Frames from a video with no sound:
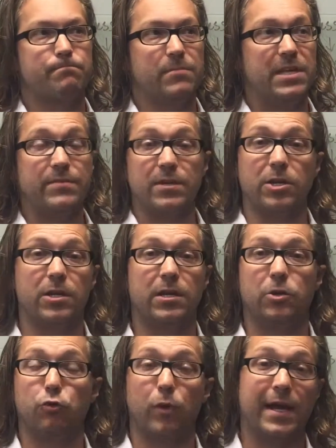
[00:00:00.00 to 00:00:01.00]
even
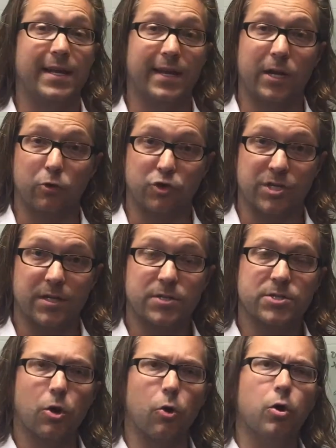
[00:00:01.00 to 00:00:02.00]
creating energy.
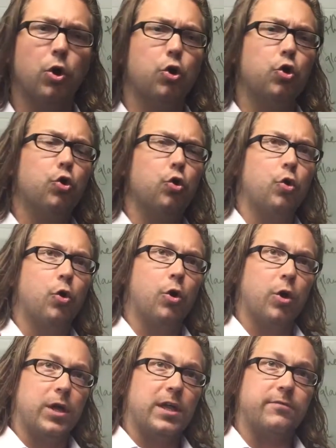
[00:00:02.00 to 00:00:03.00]
So
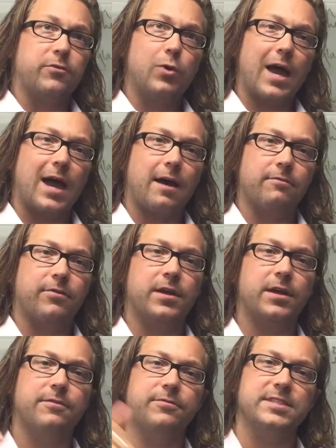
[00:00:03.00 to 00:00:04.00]
if you have
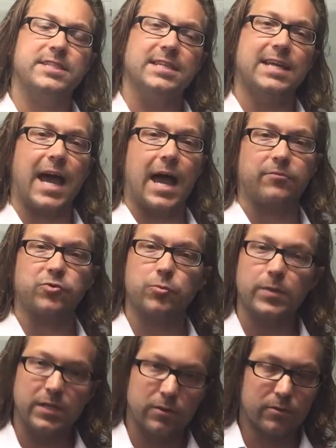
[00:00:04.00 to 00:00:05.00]
fatigue after
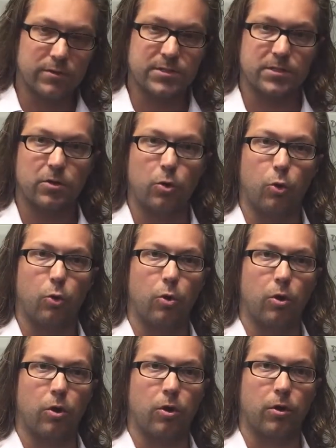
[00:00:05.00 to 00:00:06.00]
meals
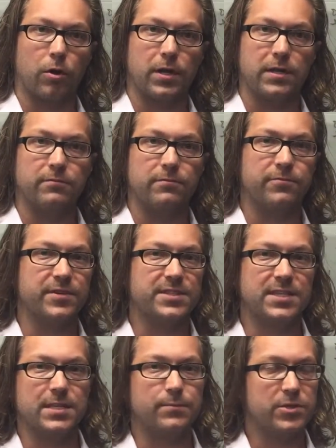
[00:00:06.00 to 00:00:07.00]
or even
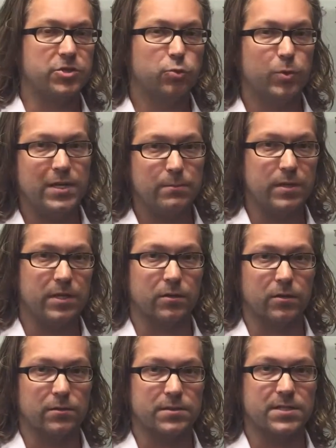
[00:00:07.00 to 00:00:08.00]
fatigue between
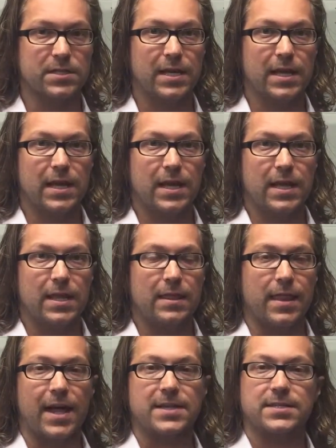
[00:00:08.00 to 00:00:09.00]
meals,
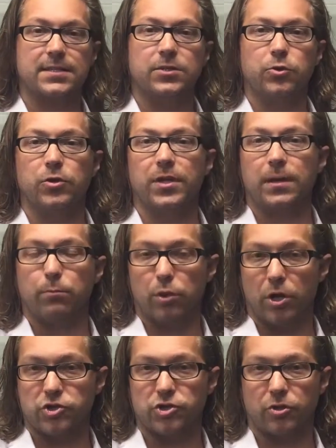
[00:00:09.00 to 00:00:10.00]
that is clearly a
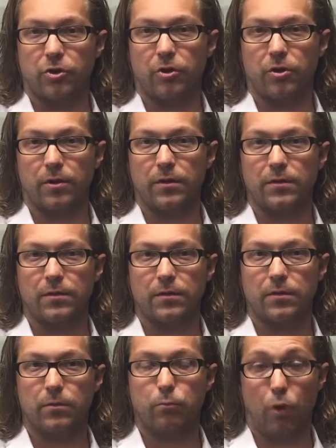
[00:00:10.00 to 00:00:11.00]
blood sugar
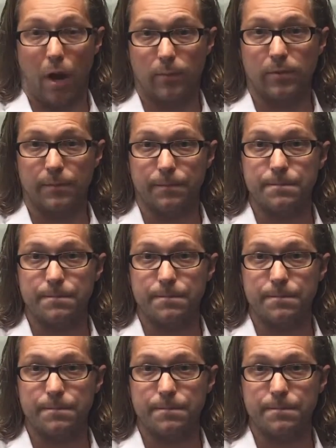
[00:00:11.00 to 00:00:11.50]
problem.